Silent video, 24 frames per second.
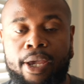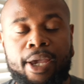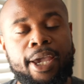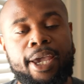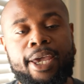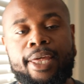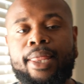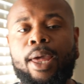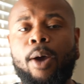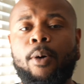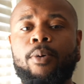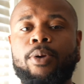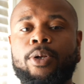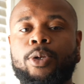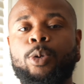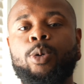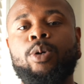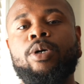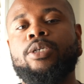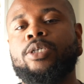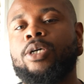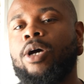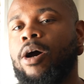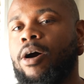And that would
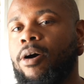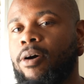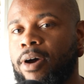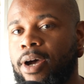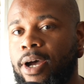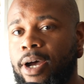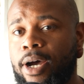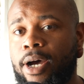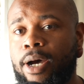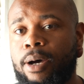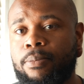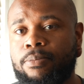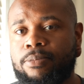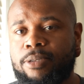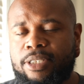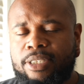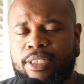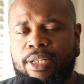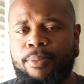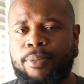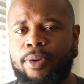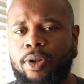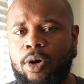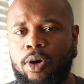do it, y'all. Just
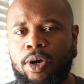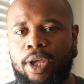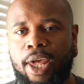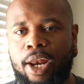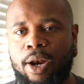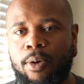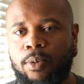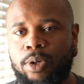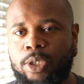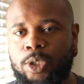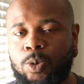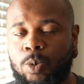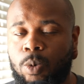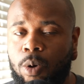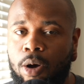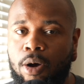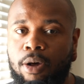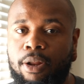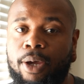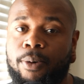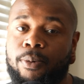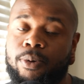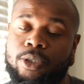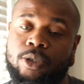let me know kind of what you
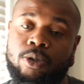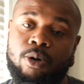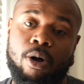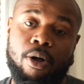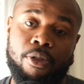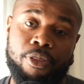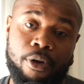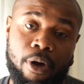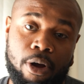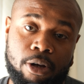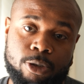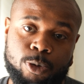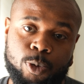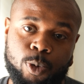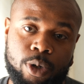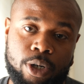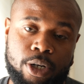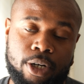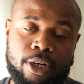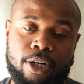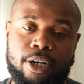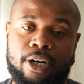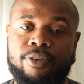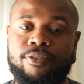all thoughts
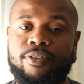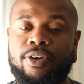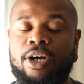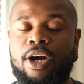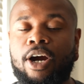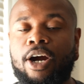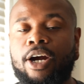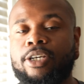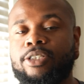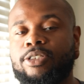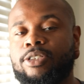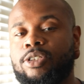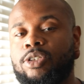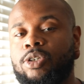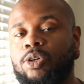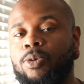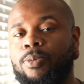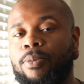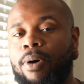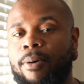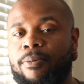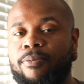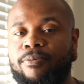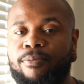were in regards to
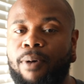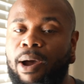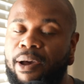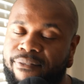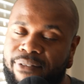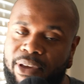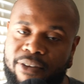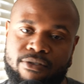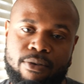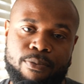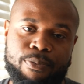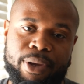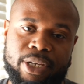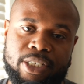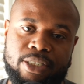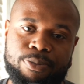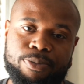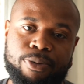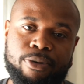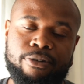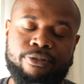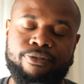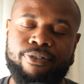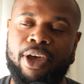my favorite picture
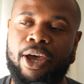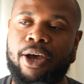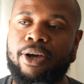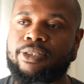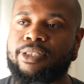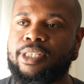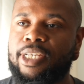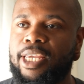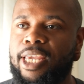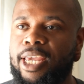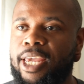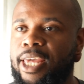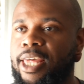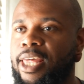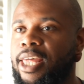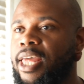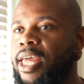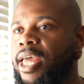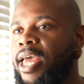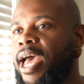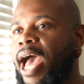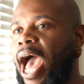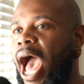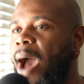profiles. Again,
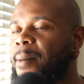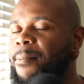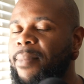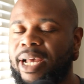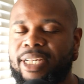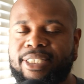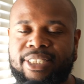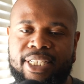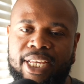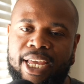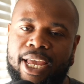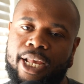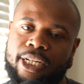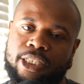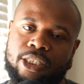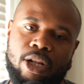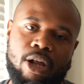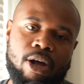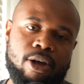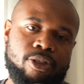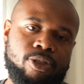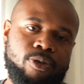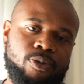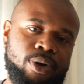I'm not saying
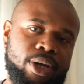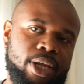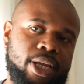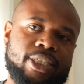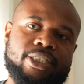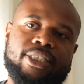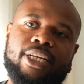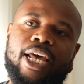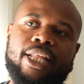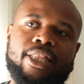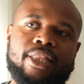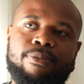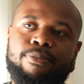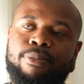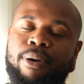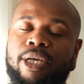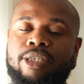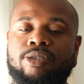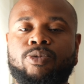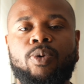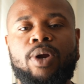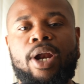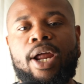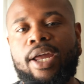S-Log3 is not the
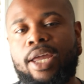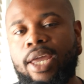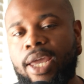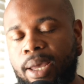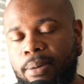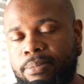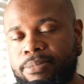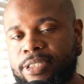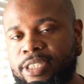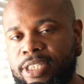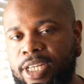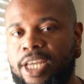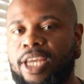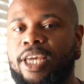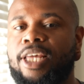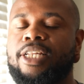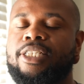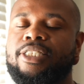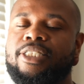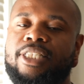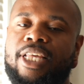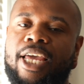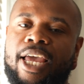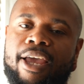best. What I am saying
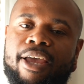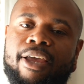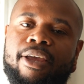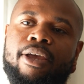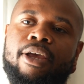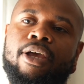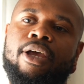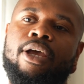is that